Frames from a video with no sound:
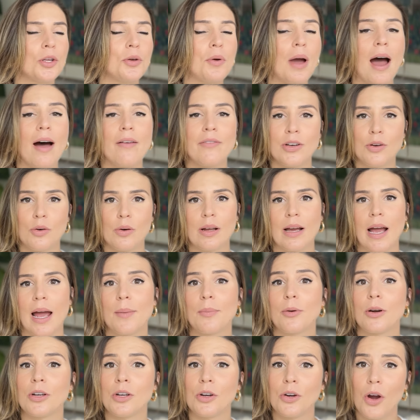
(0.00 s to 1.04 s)
you have a Nordic
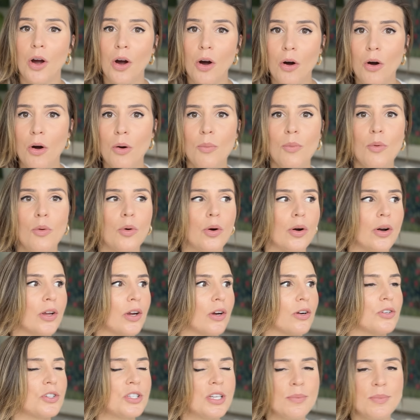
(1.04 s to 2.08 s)
Hyper in your home or
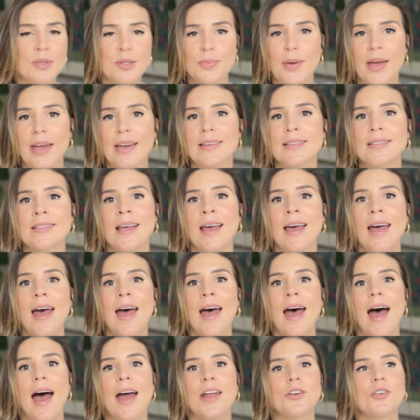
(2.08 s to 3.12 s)
your gym space,
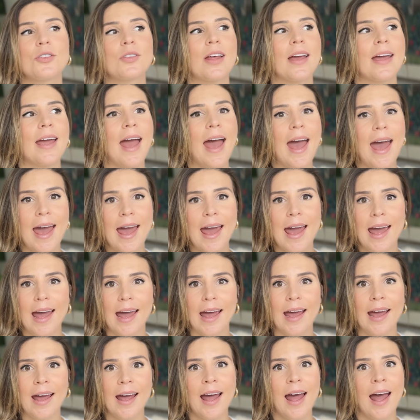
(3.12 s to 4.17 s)
and you're like,
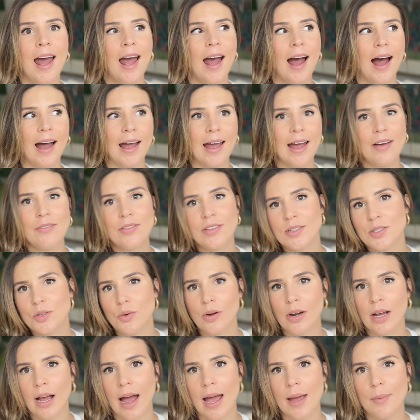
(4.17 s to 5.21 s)
hey, I have this
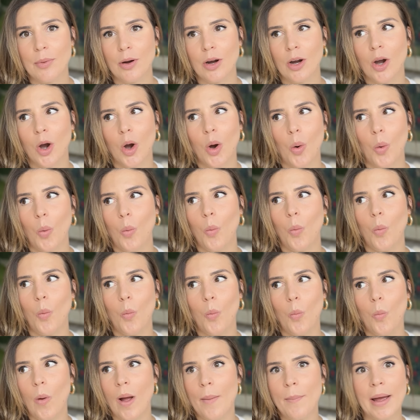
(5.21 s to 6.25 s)
Nordic Hyper.
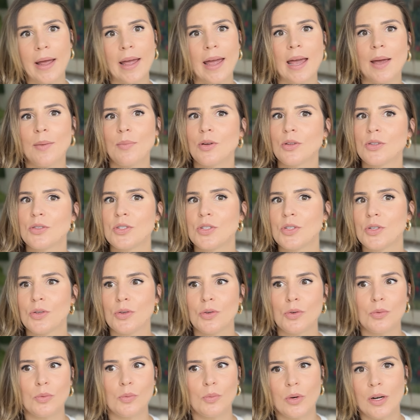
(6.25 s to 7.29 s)
What am I able
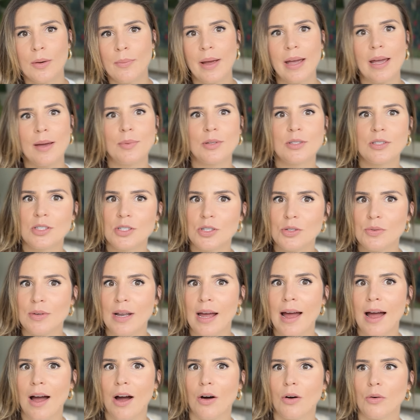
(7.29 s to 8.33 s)
to do
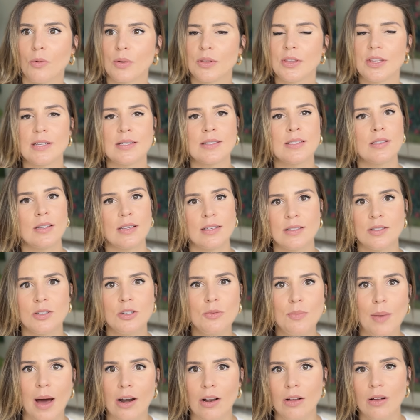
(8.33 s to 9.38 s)
now with this
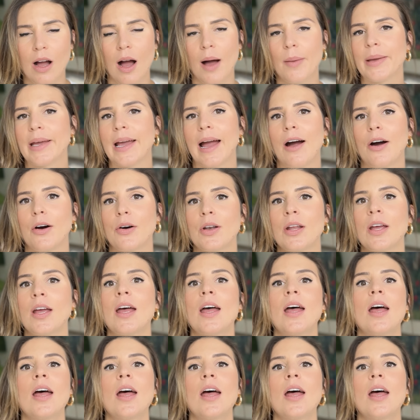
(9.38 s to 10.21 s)
new model coming out?